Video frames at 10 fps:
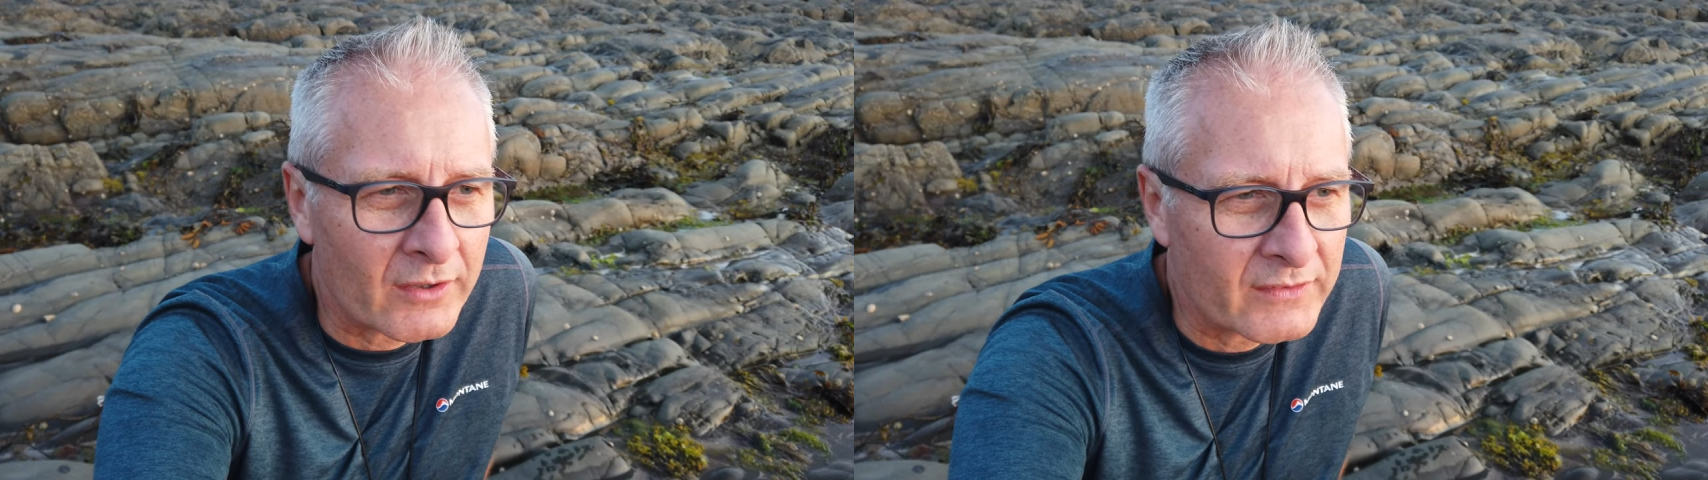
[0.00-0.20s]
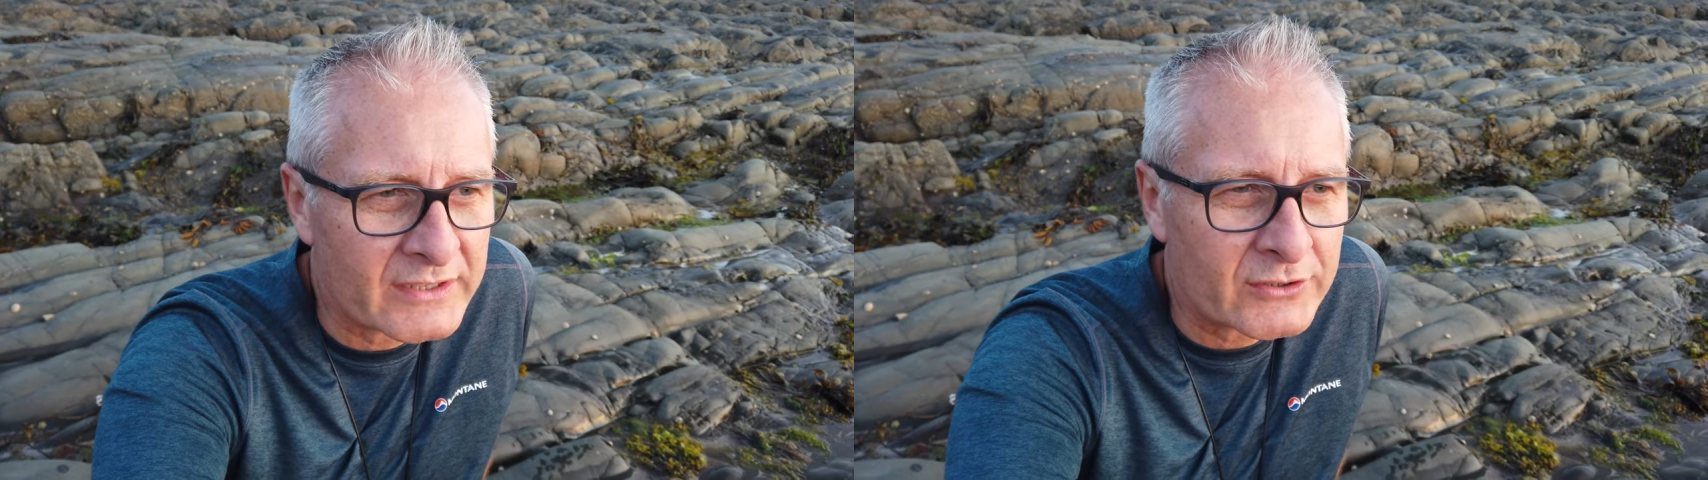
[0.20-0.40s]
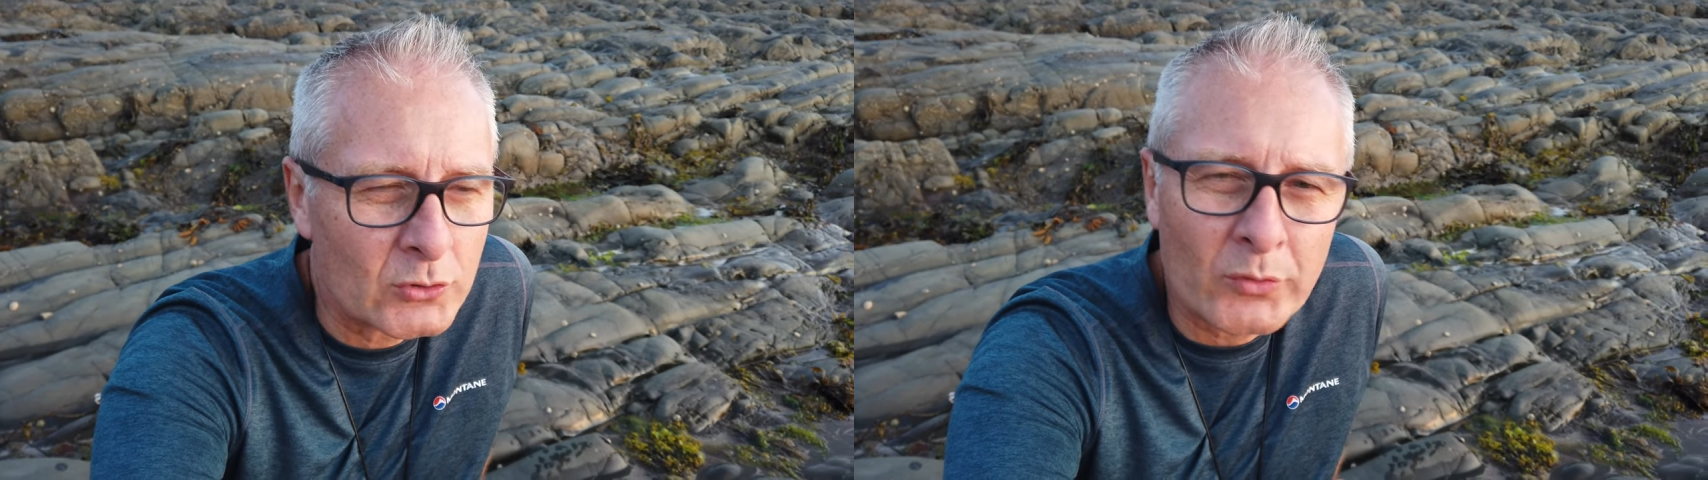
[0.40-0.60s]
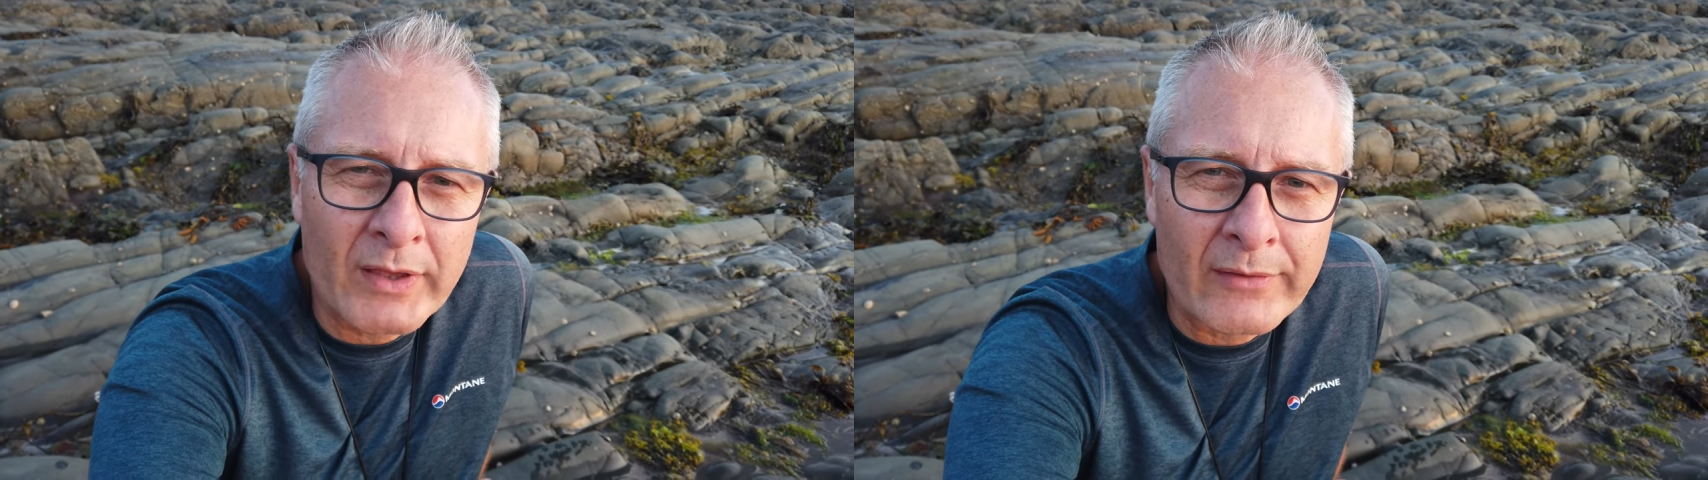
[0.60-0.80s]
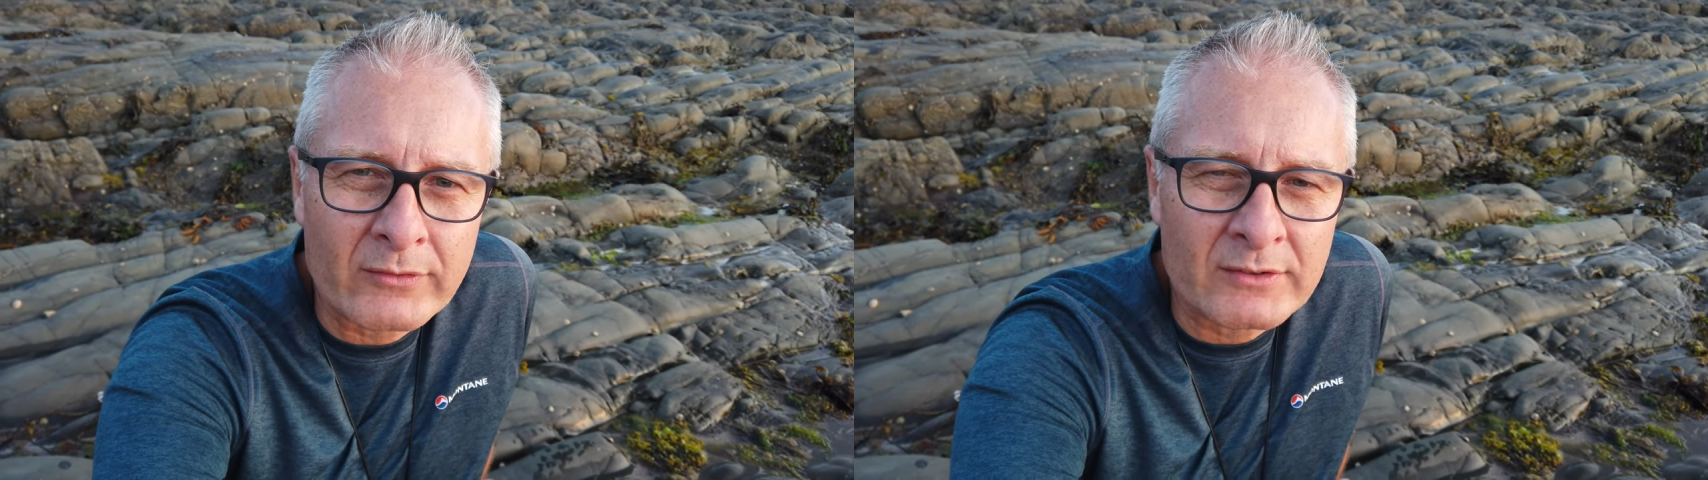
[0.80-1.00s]
on this
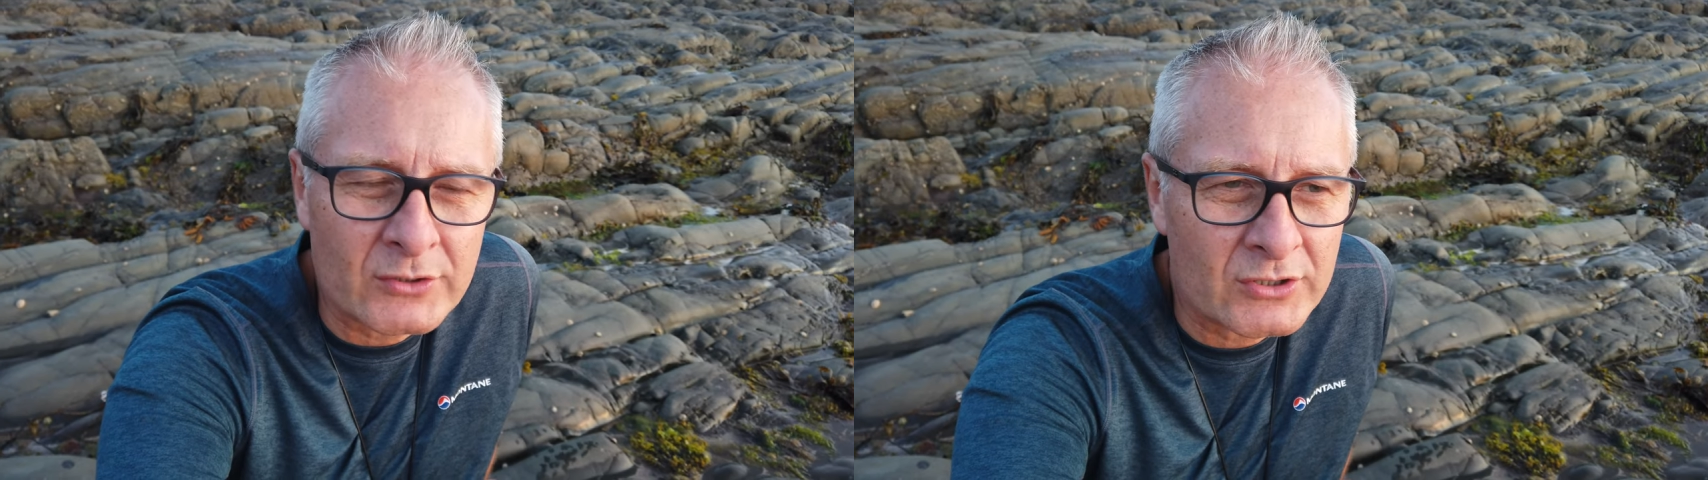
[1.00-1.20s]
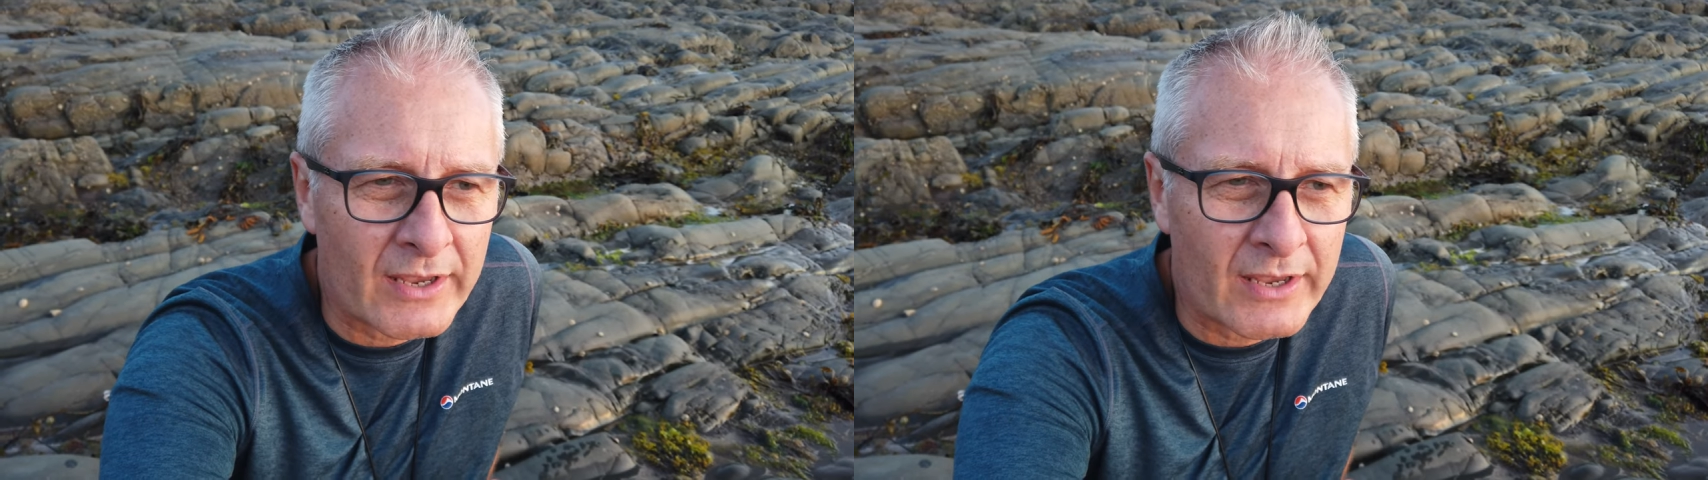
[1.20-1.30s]
North Devon,